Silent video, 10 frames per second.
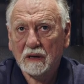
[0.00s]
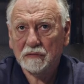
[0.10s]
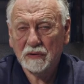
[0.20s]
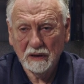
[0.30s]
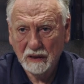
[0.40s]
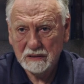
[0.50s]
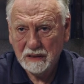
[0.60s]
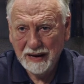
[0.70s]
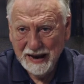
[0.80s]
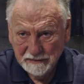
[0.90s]
I realised
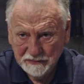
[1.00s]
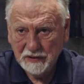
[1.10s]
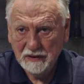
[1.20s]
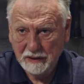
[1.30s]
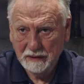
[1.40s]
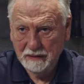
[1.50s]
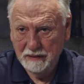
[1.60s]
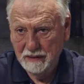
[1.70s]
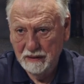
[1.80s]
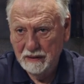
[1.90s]
that everything
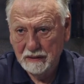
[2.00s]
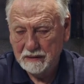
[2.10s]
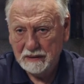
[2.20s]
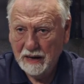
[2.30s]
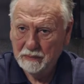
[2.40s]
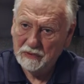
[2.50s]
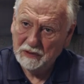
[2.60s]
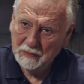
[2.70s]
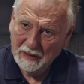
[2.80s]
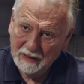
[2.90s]
that's happened
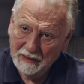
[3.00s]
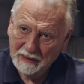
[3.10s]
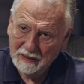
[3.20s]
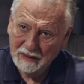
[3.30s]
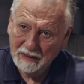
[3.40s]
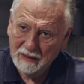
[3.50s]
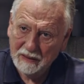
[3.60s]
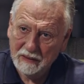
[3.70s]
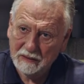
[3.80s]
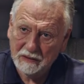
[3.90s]
to me,
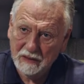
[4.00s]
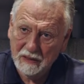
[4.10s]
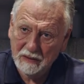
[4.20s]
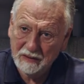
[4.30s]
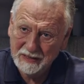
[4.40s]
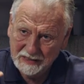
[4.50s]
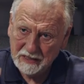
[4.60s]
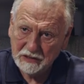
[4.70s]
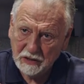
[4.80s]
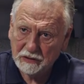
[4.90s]
this
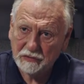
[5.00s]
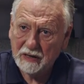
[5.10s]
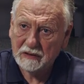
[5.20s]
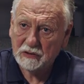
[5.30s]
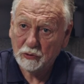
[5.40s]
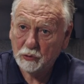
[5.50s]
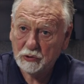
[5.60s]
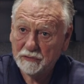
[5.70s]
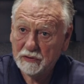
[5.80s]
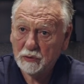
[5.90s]
is the direct
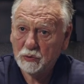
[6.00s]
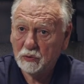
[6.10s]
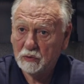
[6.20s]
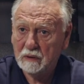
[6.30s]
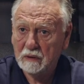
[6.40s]
source of it all.